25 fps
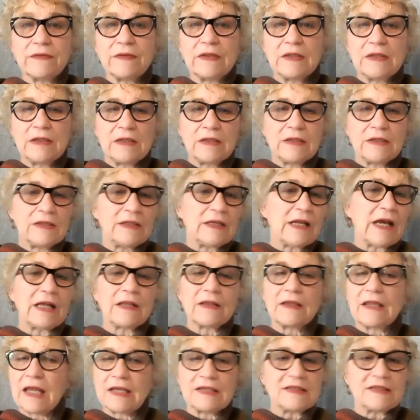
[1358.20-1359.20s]
not less
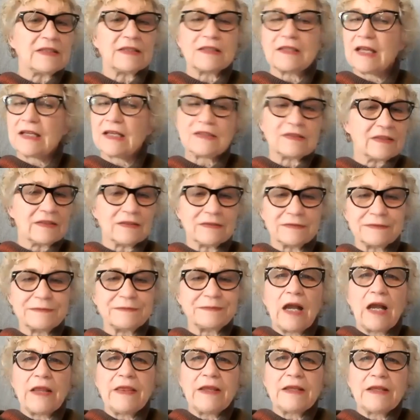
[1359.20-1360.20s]
and less of. I think
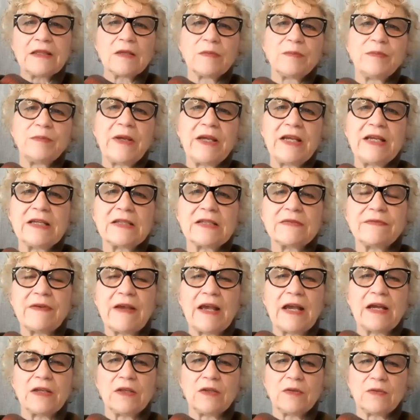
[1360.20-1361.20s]
the biggest value
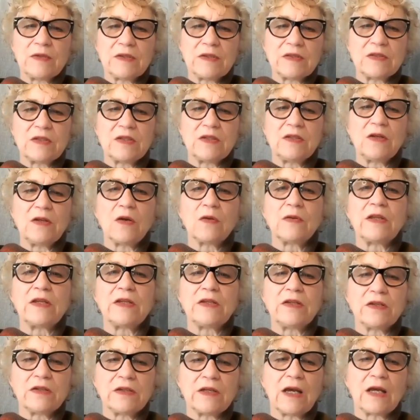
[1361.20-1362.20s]
is to know that you're
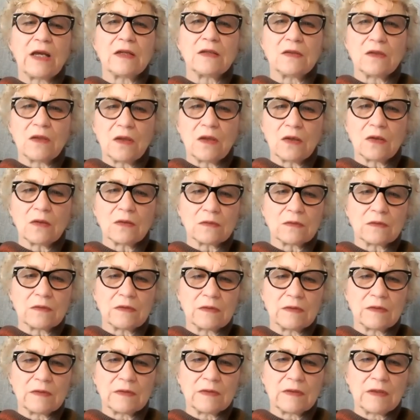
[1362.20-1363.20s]
not alone.
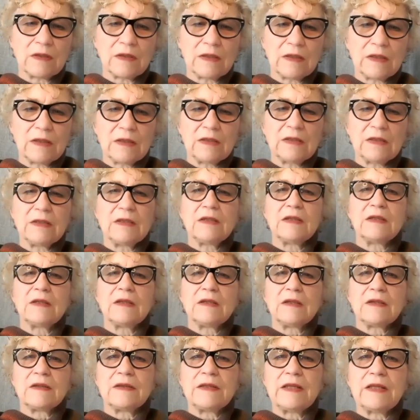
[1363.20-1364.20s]

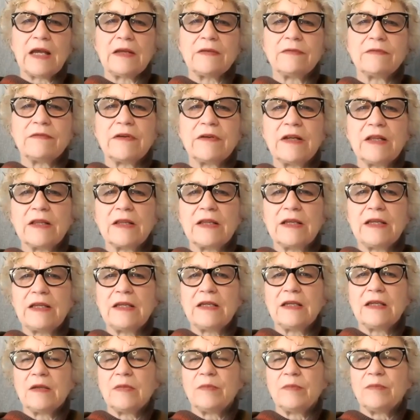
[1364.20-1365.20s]
That really,
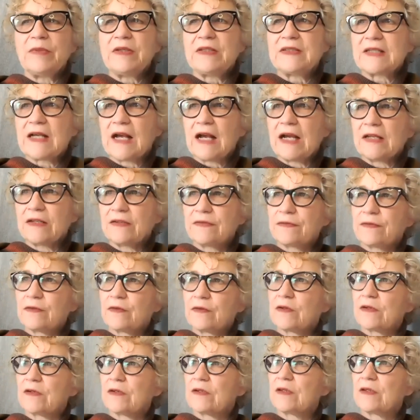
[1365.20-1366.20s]
besides for
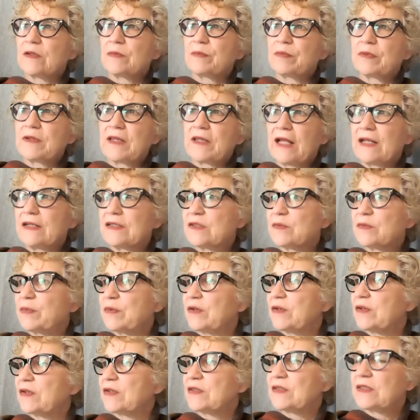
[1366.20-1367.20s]
the plant spirits
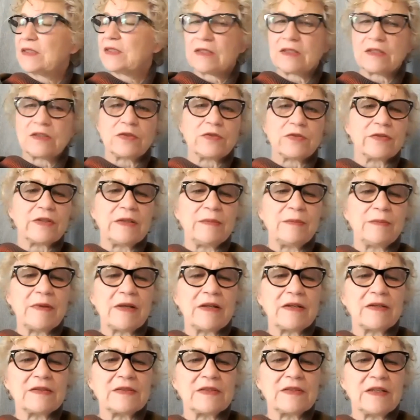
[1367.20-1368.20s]
and the tree
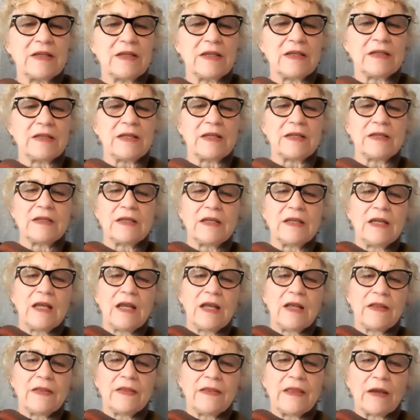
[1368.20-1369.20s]
medicine, and
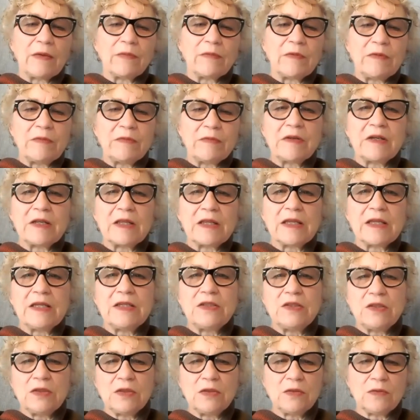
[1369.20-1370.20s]
that we really
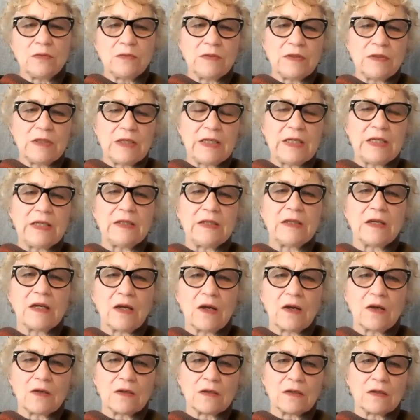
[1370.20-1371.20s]
do need the heart
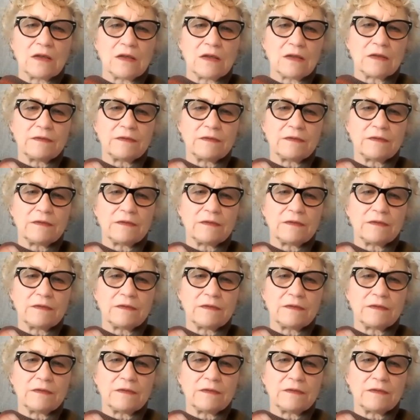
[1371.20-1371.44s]
of